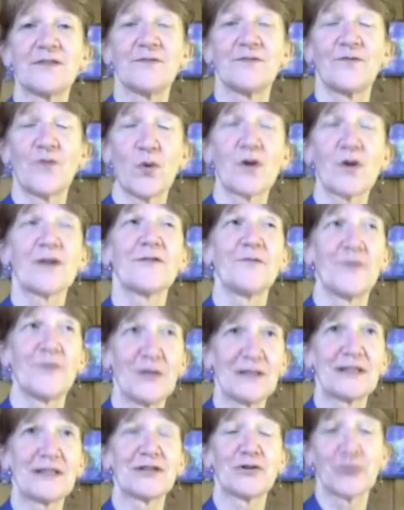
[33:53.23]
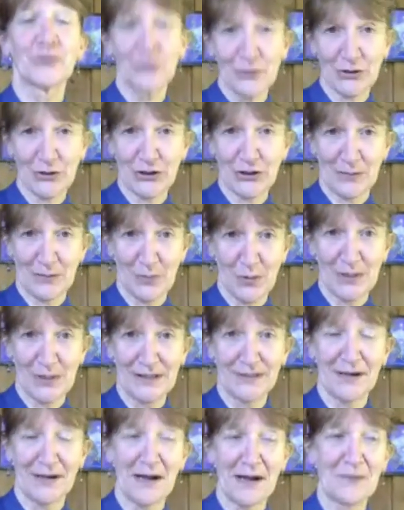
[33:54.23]
4-foot cruise ship one
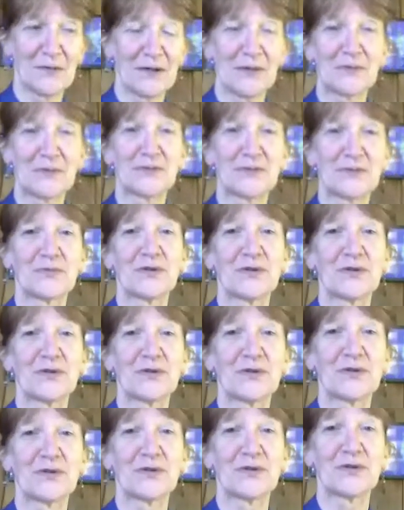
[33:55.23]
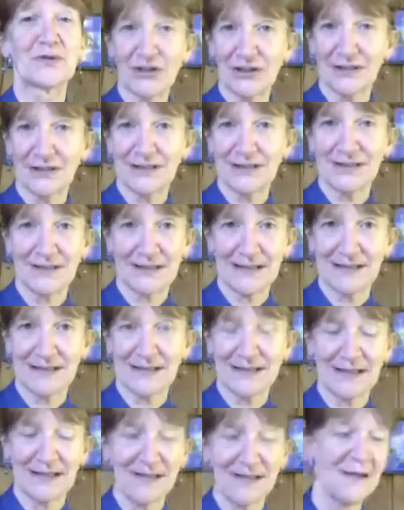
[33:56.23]
time when I was working in Washington,
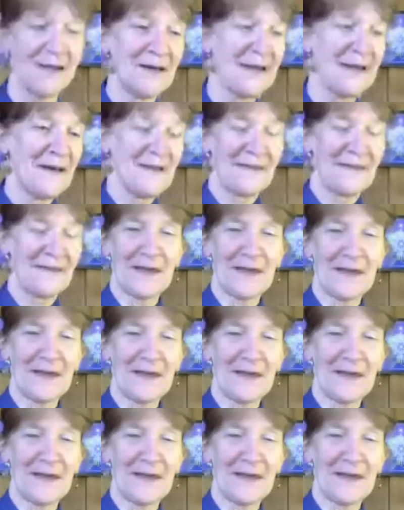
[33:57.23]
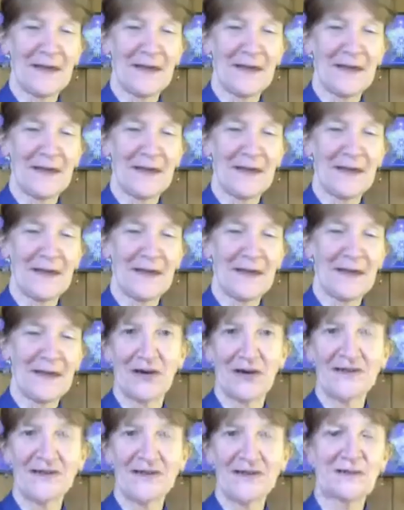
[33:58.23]
D.C. That was really awesome.
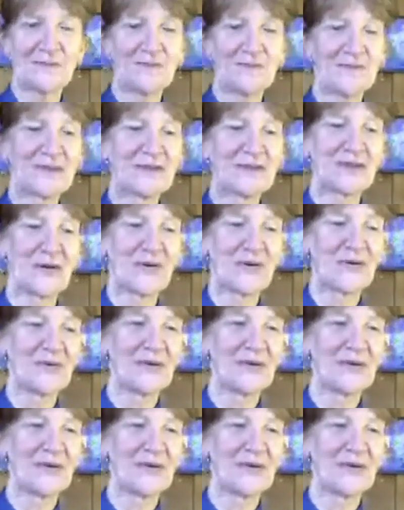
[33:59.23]
So another little